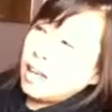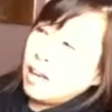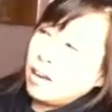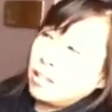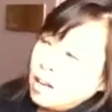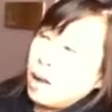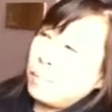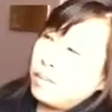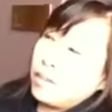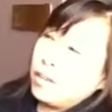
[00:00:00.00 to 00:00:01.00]
that on top
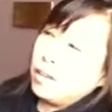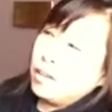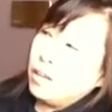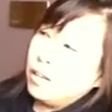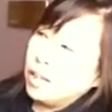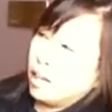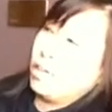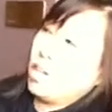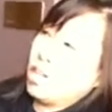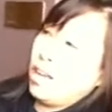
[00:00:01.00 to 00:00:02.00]
of the
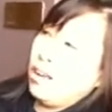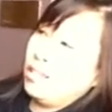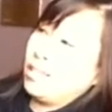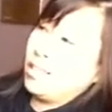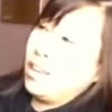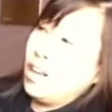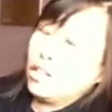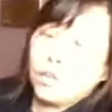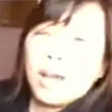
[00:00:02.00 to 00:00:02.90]
licorice nails. So you